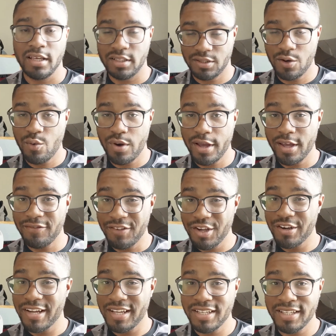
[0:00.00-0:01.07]
So if
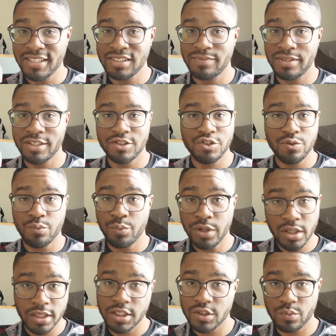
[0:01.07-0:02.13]
you're in this because you
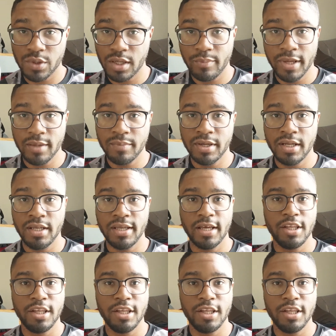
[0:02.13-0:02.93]
really just want to make money